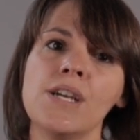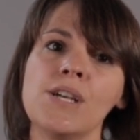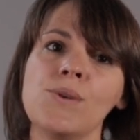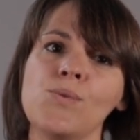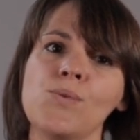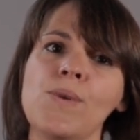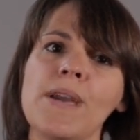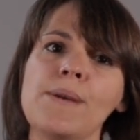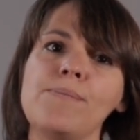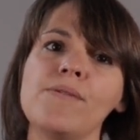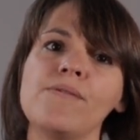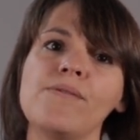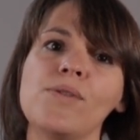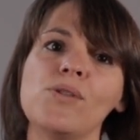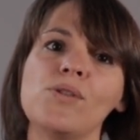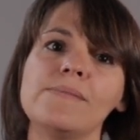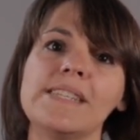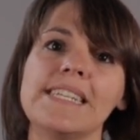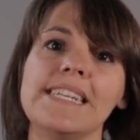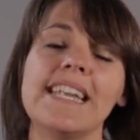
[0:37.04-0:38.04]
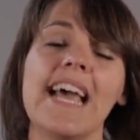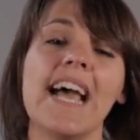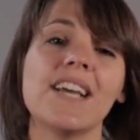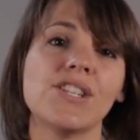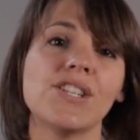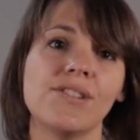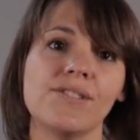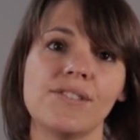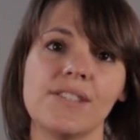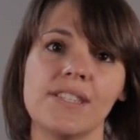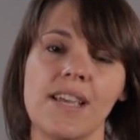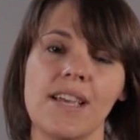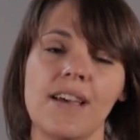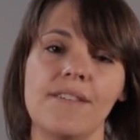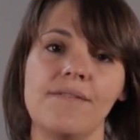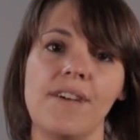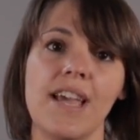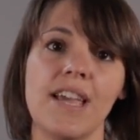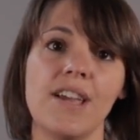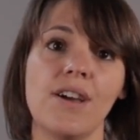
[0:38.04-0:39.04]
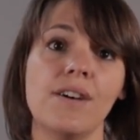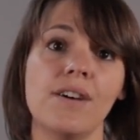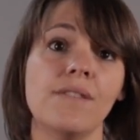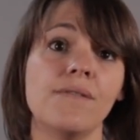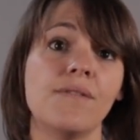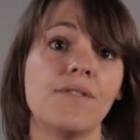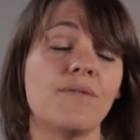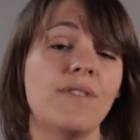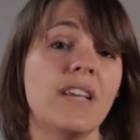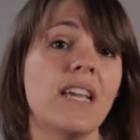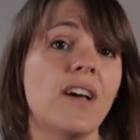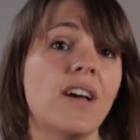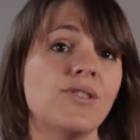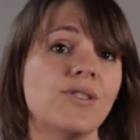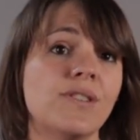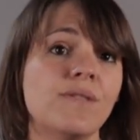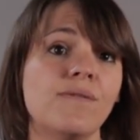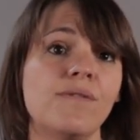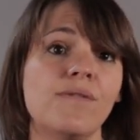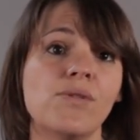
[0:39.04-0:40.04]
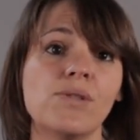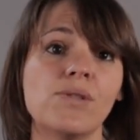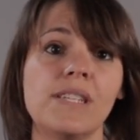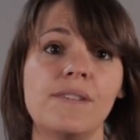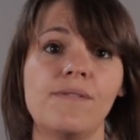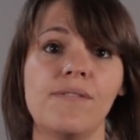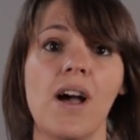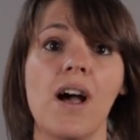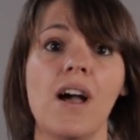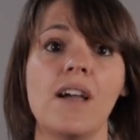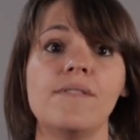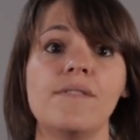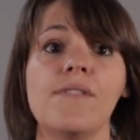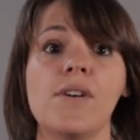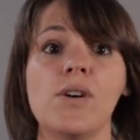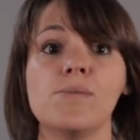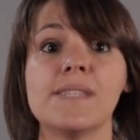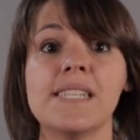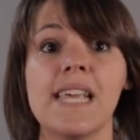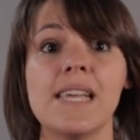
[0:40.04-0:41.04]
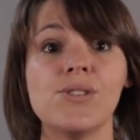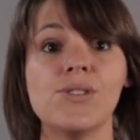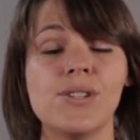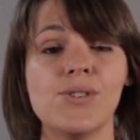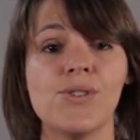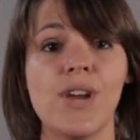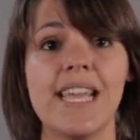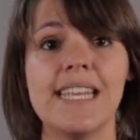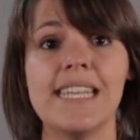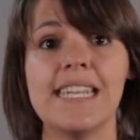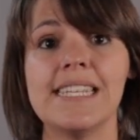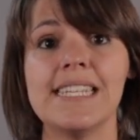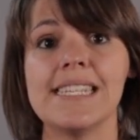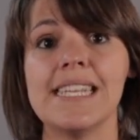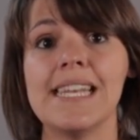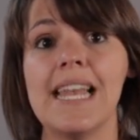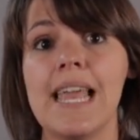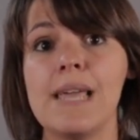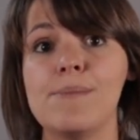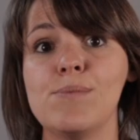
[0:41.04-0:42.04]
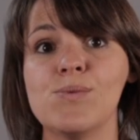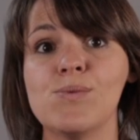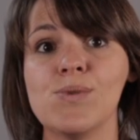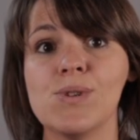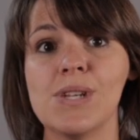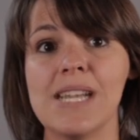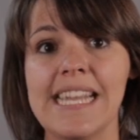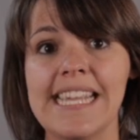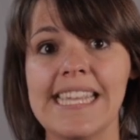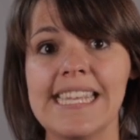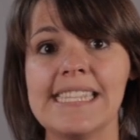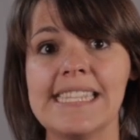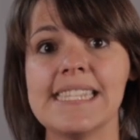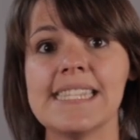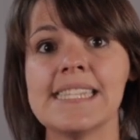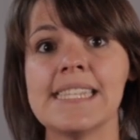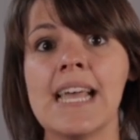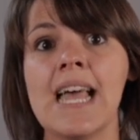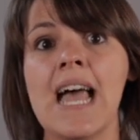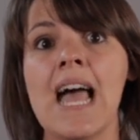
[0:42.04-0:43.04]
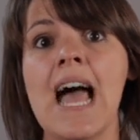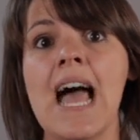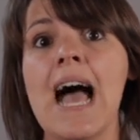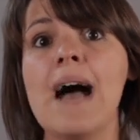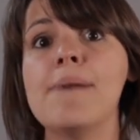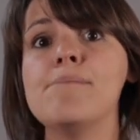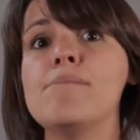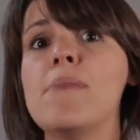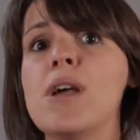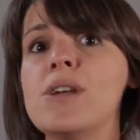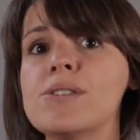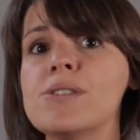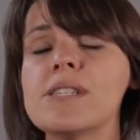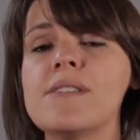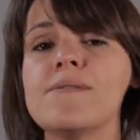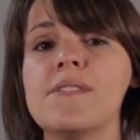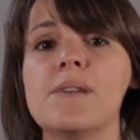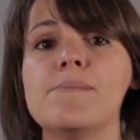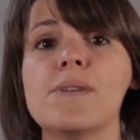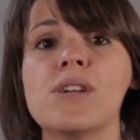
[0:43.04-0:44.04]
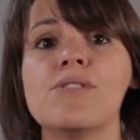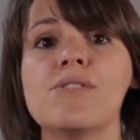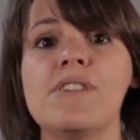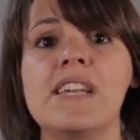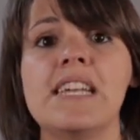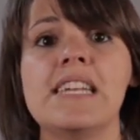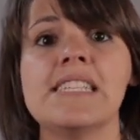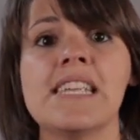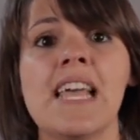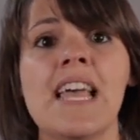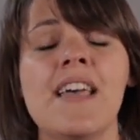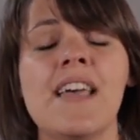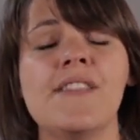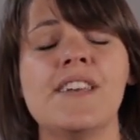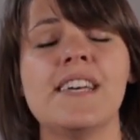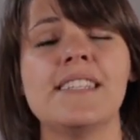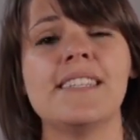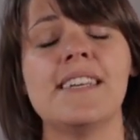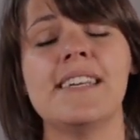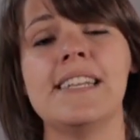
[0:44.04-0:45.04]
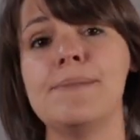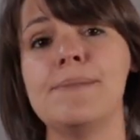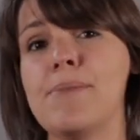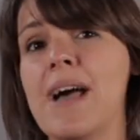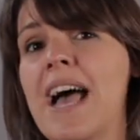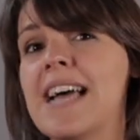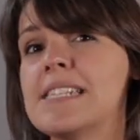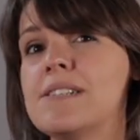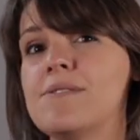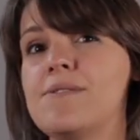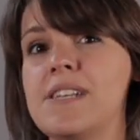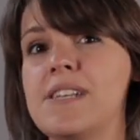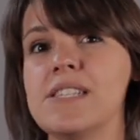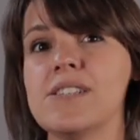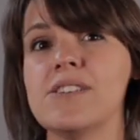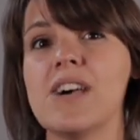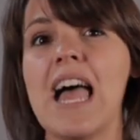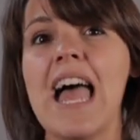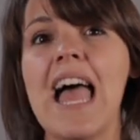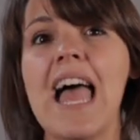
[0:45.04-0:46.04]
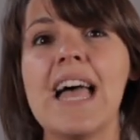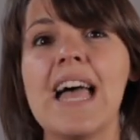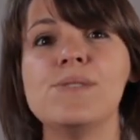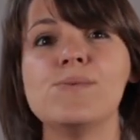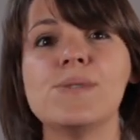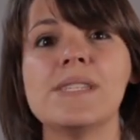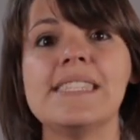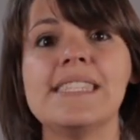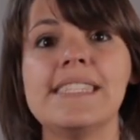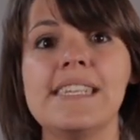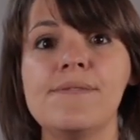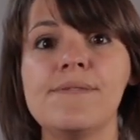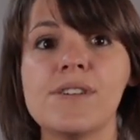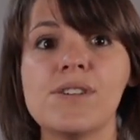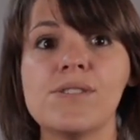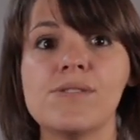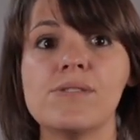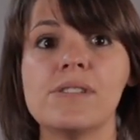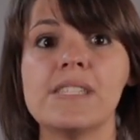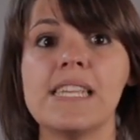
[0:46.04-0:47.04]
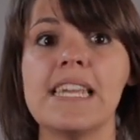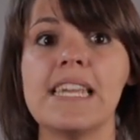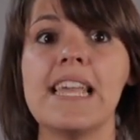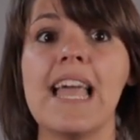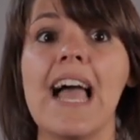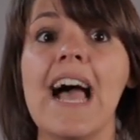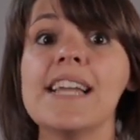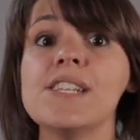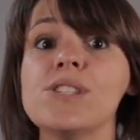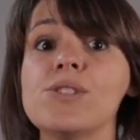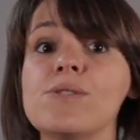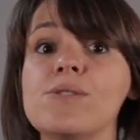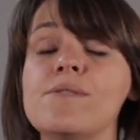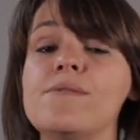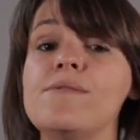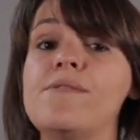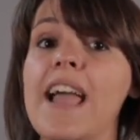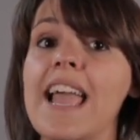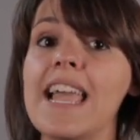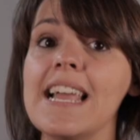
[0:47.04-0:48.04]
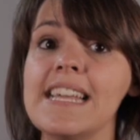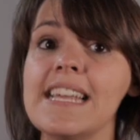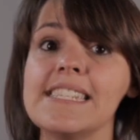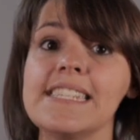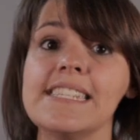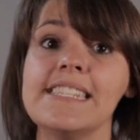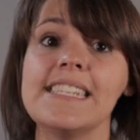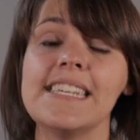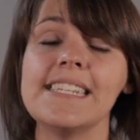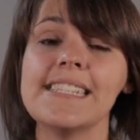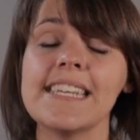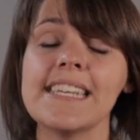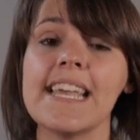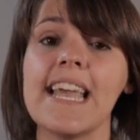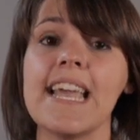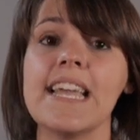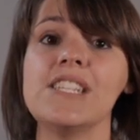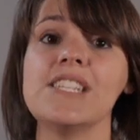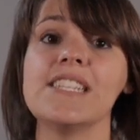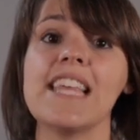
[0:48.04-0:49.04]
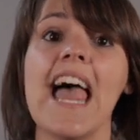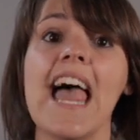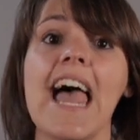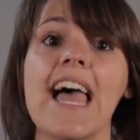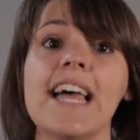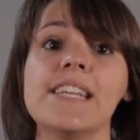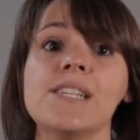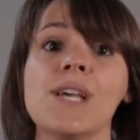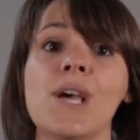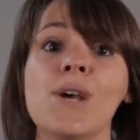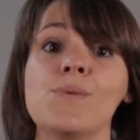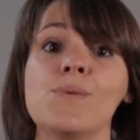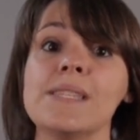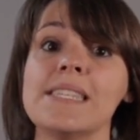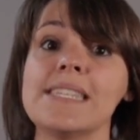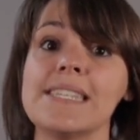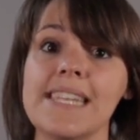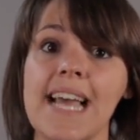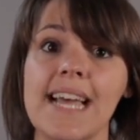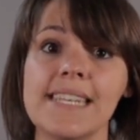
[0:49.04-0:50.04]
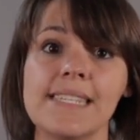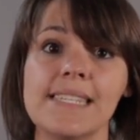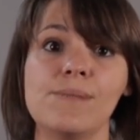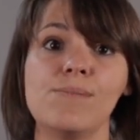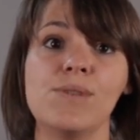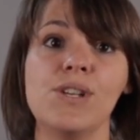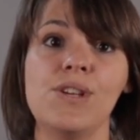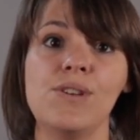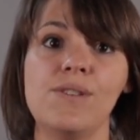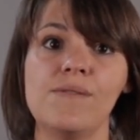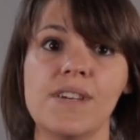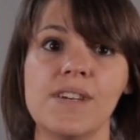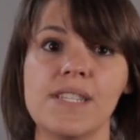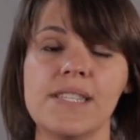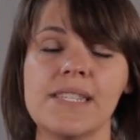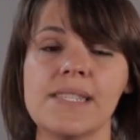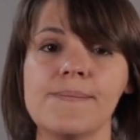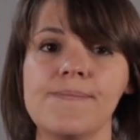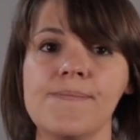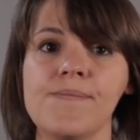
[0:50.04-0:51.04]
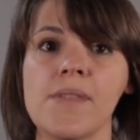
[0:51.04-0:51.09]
We performed a national survey of 345 obstetric trainees and labour ward leads, and most of them agreed that an impacted fetal head was difficulty and/or failure to disengage the head with standard manoeuvres.